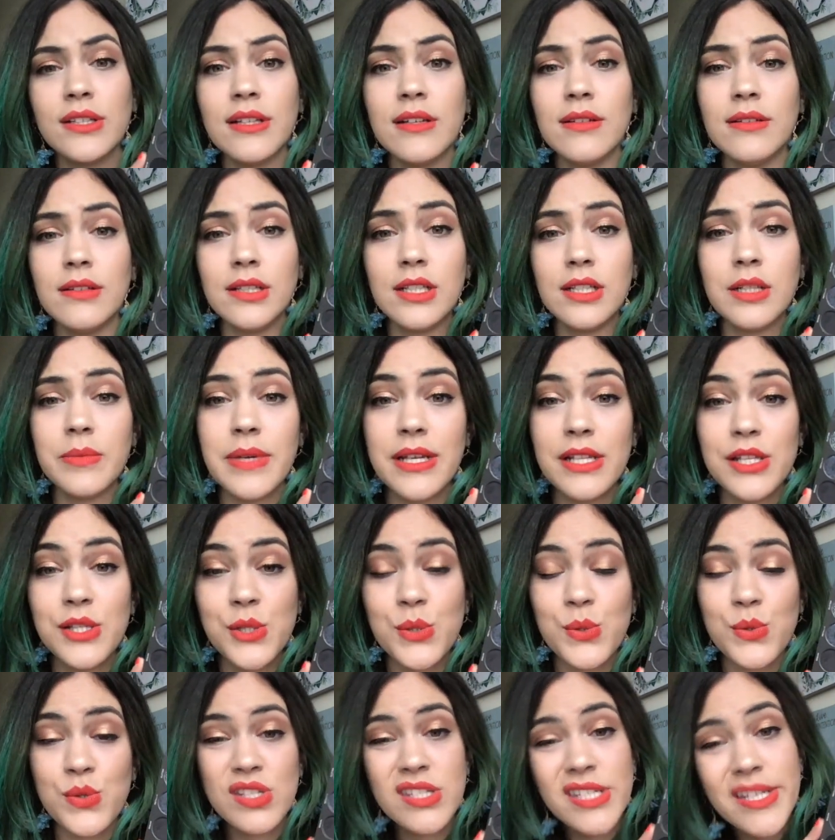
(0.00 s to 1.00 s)
a little bit
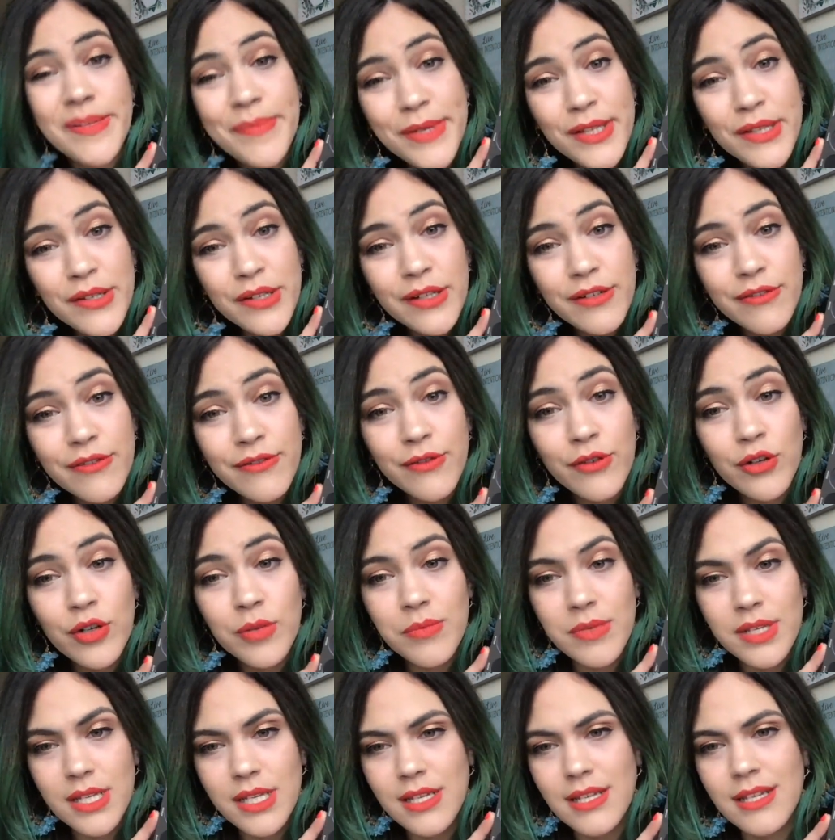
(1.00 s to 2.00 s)
too similar for
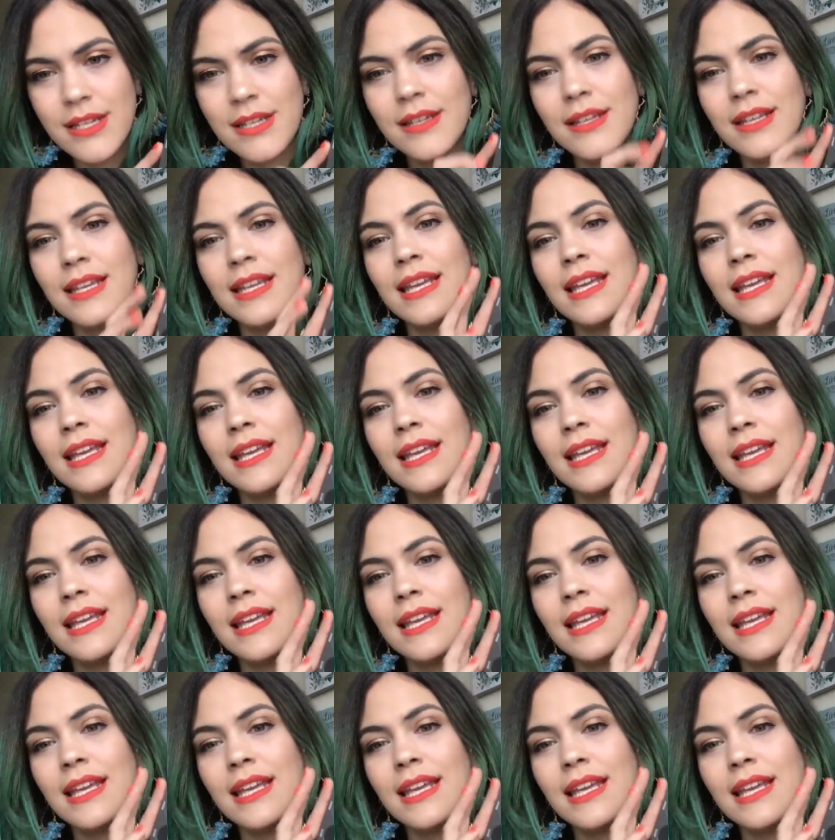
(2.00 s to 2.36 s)
me,